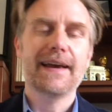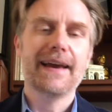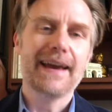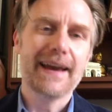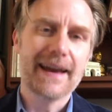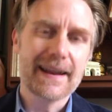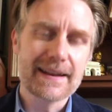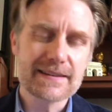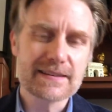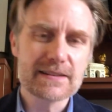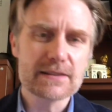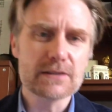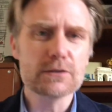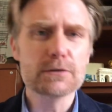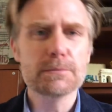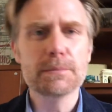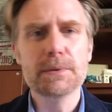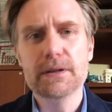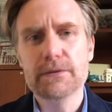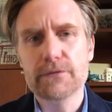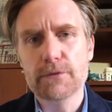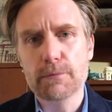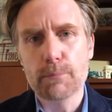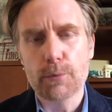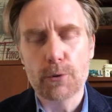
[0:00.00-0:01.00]
And it's a little bit
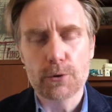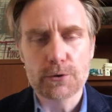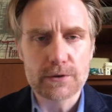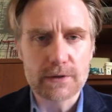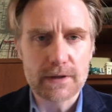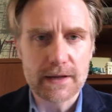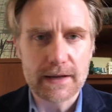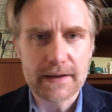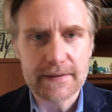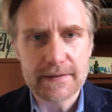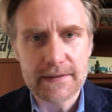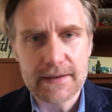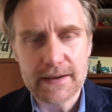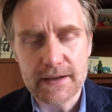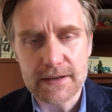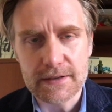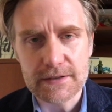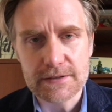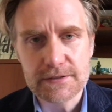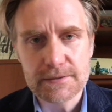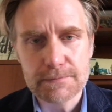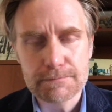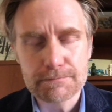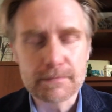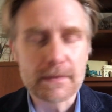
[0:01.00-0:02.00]
of a borderline
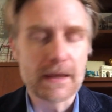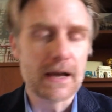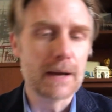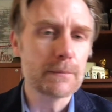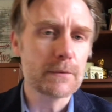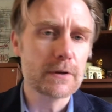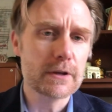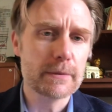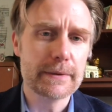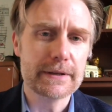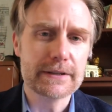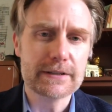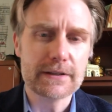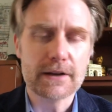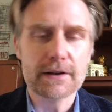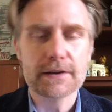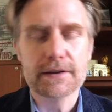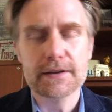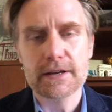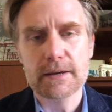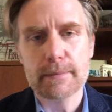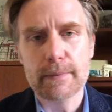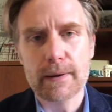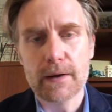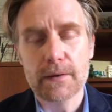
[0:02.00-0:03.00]
case. I'm going to be
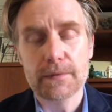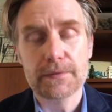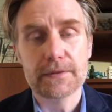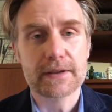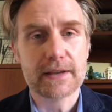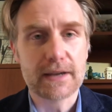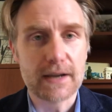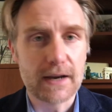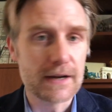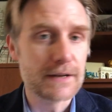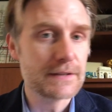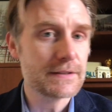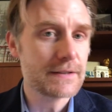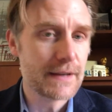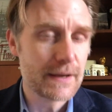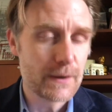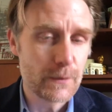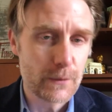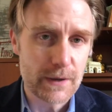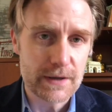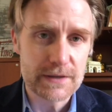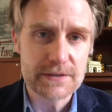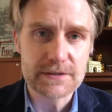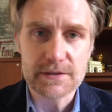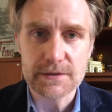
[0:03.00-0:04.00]
talking about the Kanye
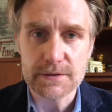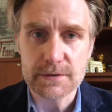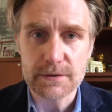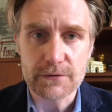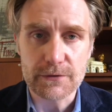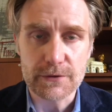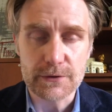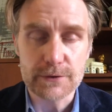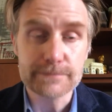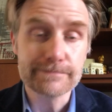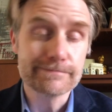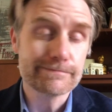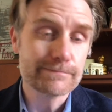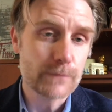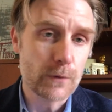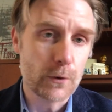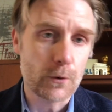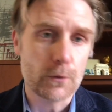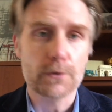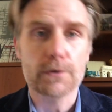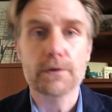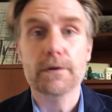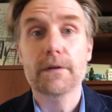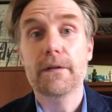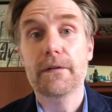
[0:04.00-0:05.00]
West interview,
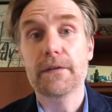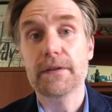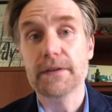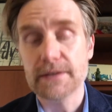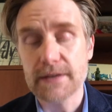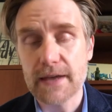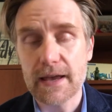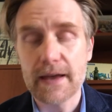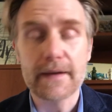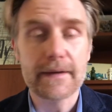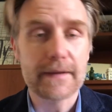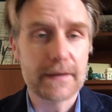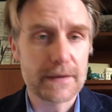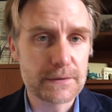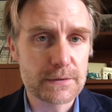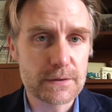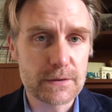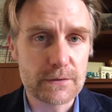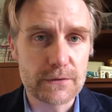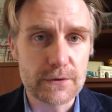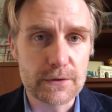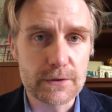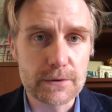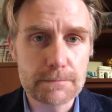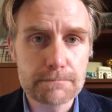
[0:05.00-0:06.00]
or the Ye
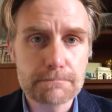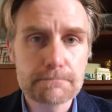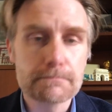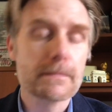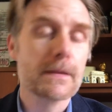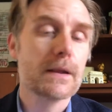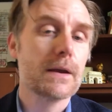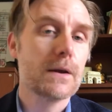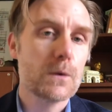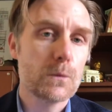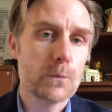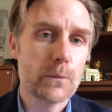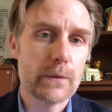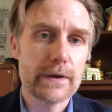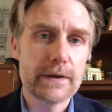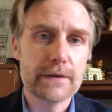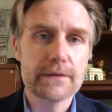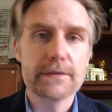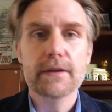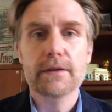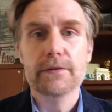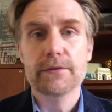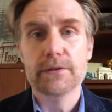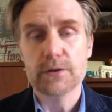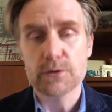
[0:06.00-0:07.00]
interview,
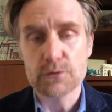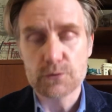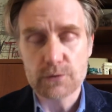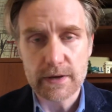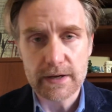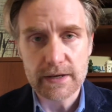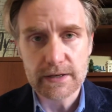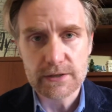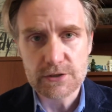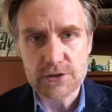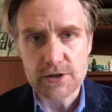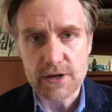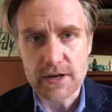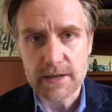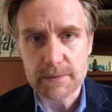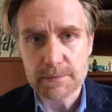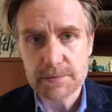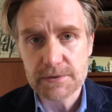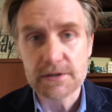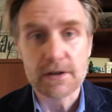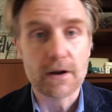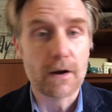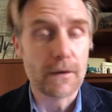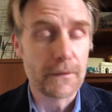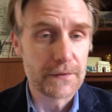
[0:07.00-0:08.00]
with the Drink
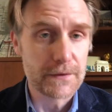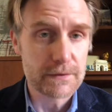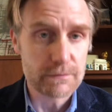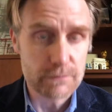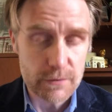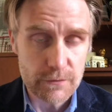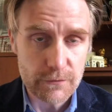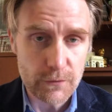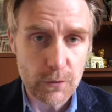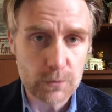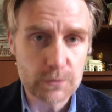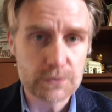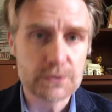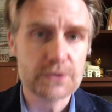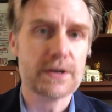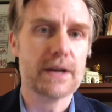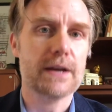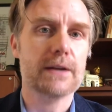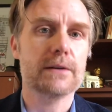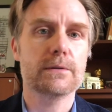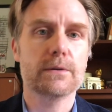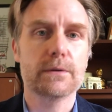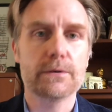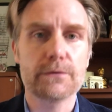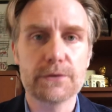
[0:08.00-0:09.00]
Champs on the Revolt
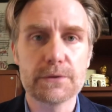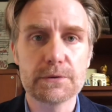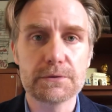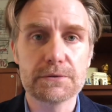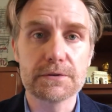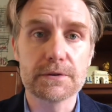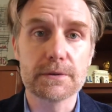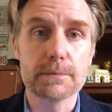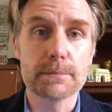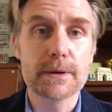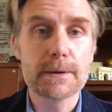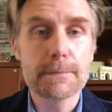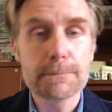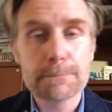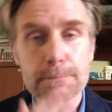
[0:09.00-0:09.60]
channel of YouTube.